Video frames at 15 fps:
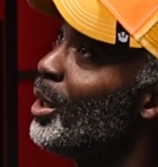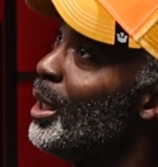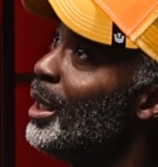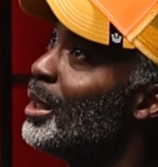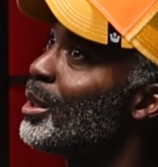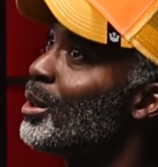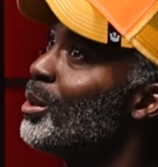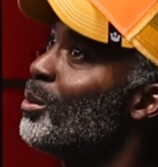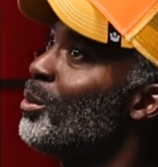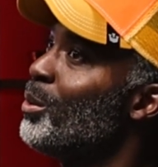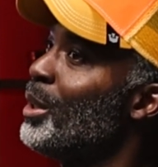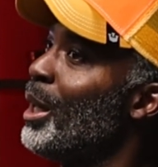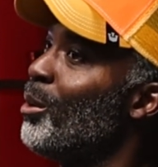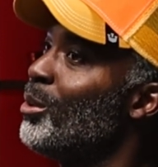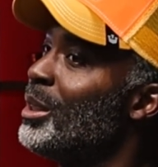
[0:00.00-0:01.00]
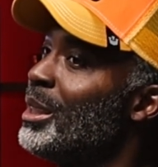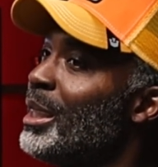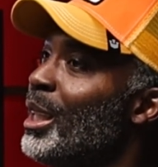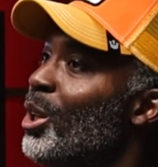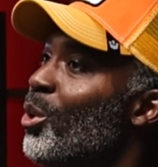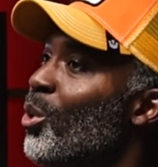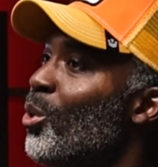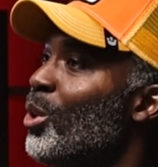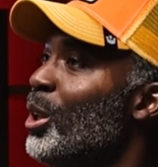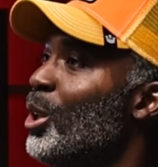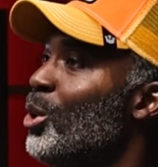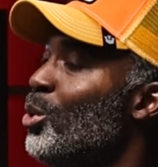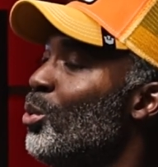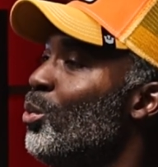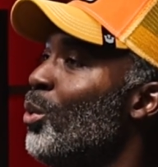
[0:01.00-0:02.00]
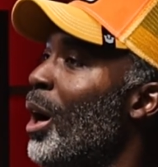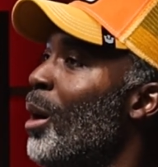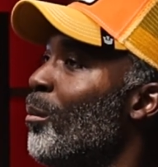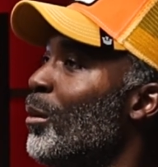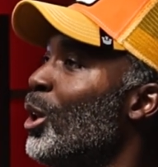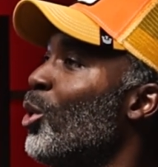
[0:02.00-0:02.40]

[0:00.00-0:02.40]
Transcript: is that I was saying earlier, I'm